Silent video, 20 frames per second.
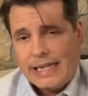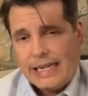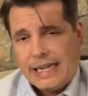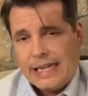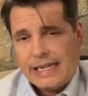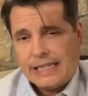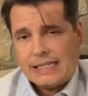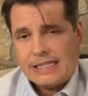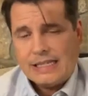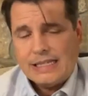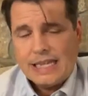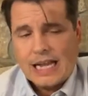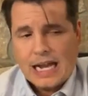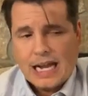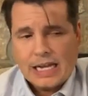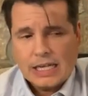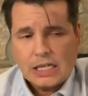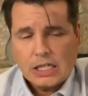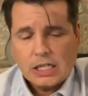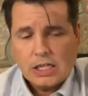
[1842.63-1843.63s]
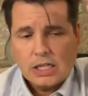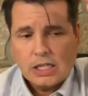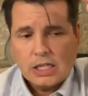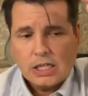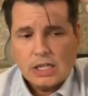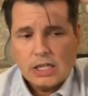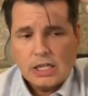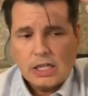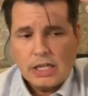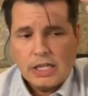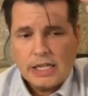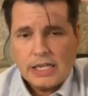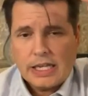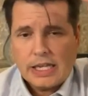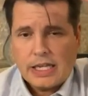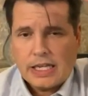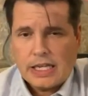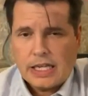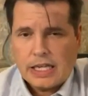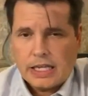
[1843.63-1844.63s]
it's going
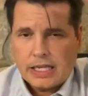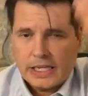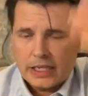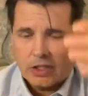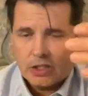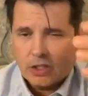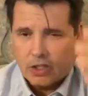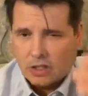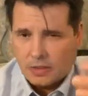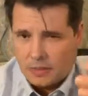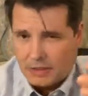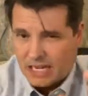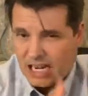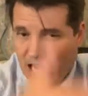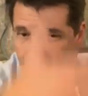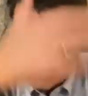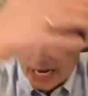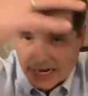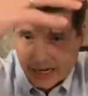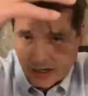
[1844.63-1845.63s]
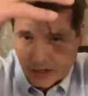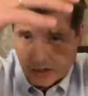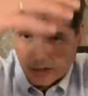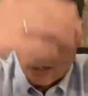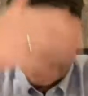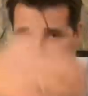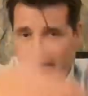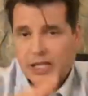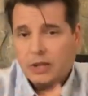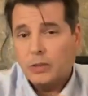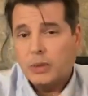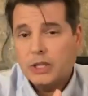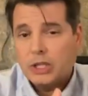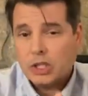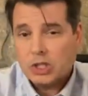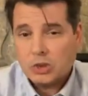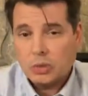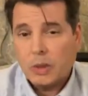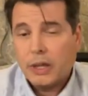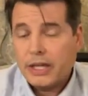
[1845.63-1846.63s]
to be higher. And then when the
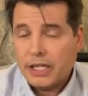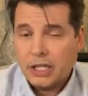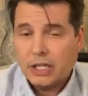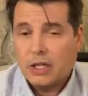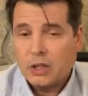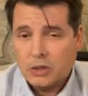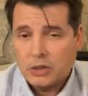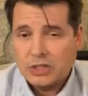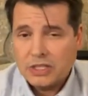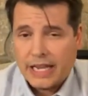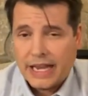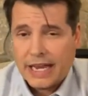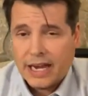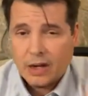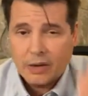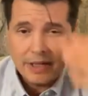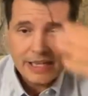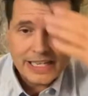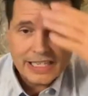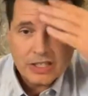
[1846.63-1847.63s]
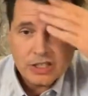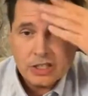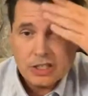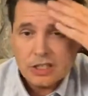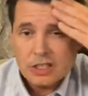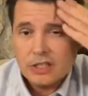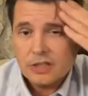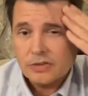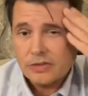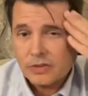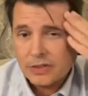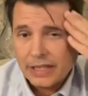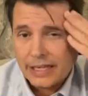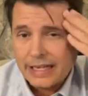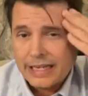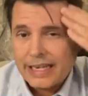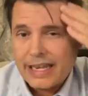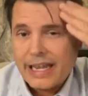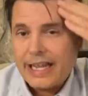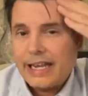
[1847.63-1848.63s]
swelling goes down, it's going to
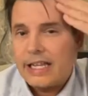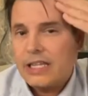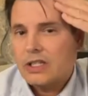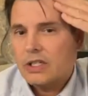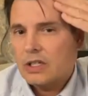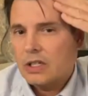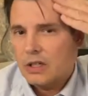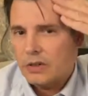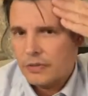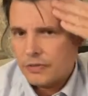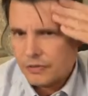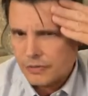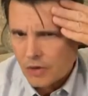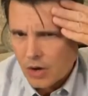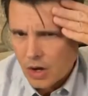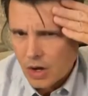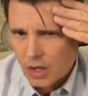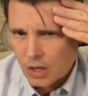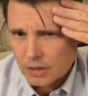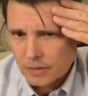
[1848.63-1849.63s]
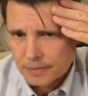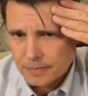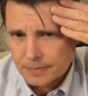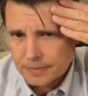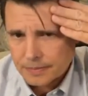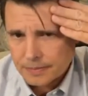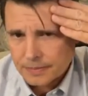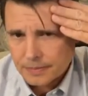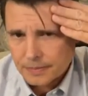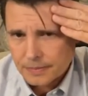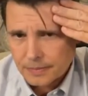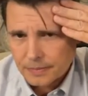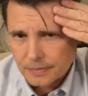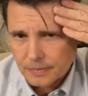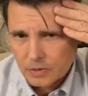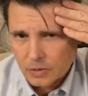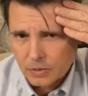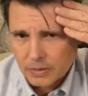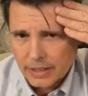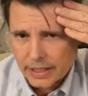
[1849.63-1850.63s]
deflate and it's going to fall,
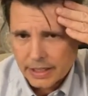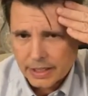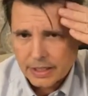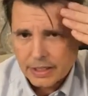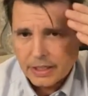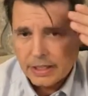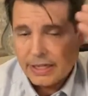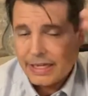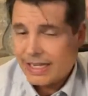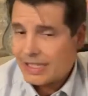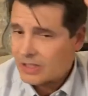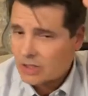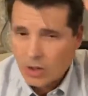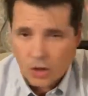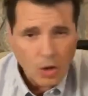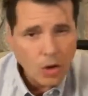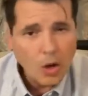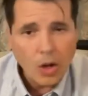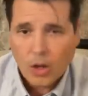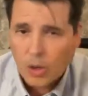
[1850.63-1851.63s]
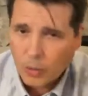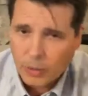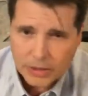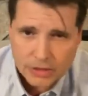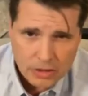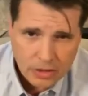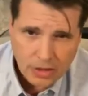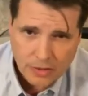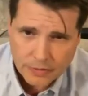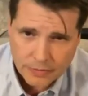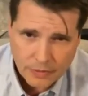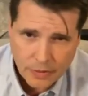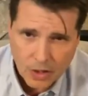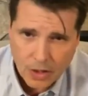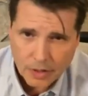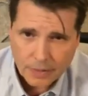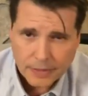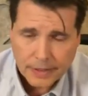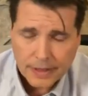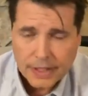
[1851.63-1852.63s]
okay? It's always going to
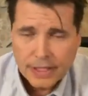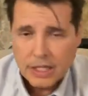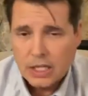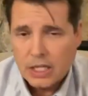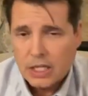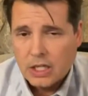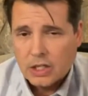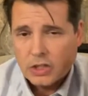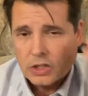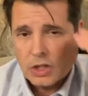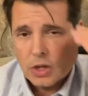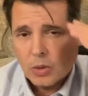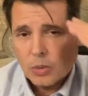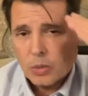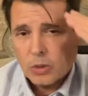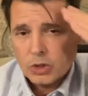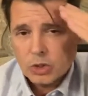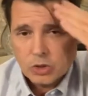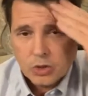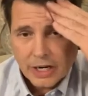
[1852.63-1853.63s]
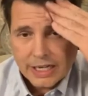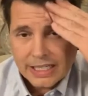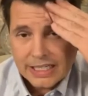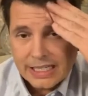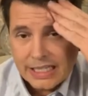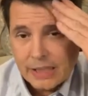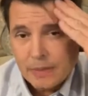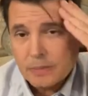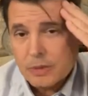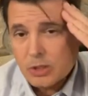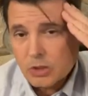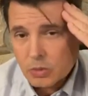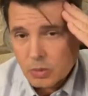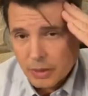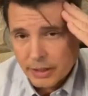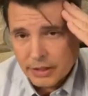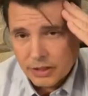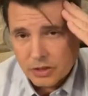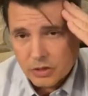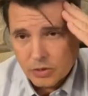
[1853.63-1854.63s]
fall. So we're trying to keep the
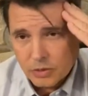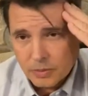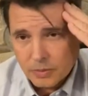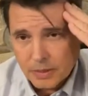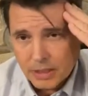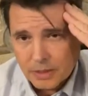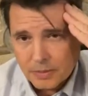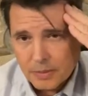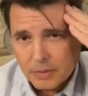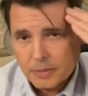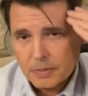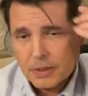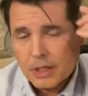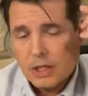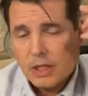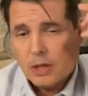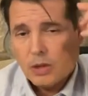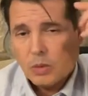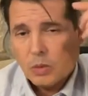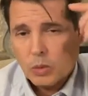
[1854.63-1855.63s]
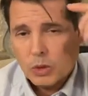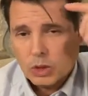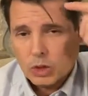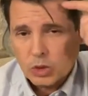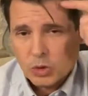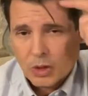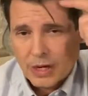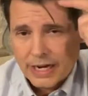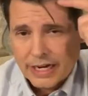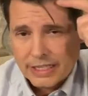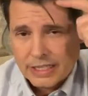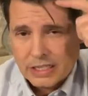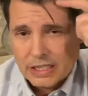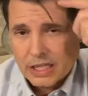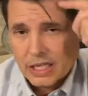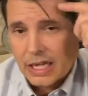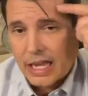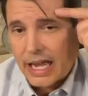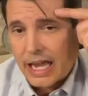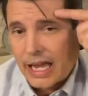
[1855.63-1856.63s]
swelling to a minimum. We're trying
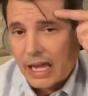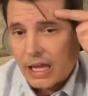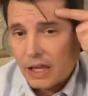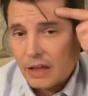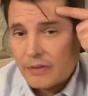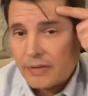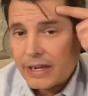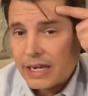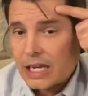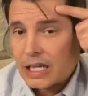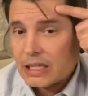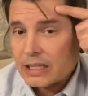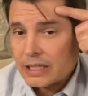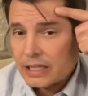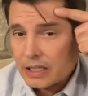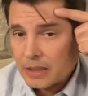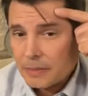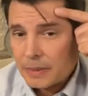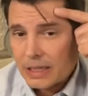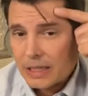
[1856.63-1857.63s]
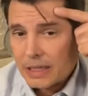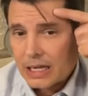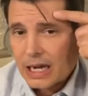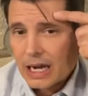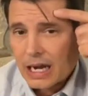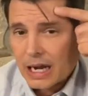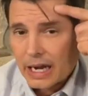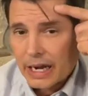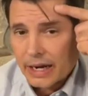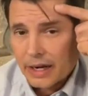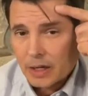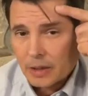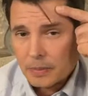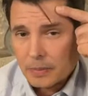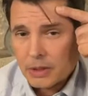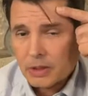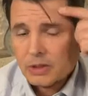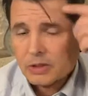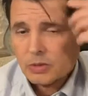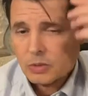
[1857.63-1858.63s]
to elevate a little bit higher
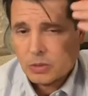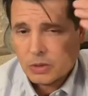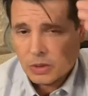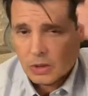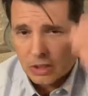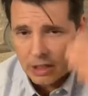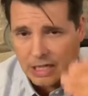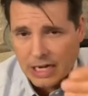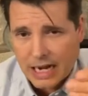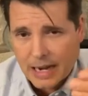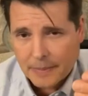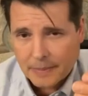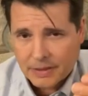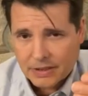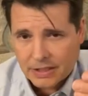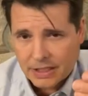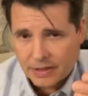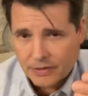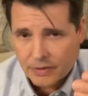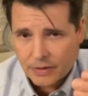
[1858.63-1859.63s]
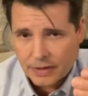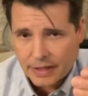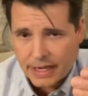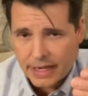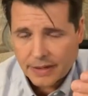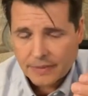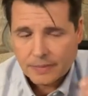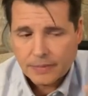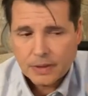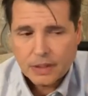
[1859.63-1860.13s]
because we're going to compensate for that.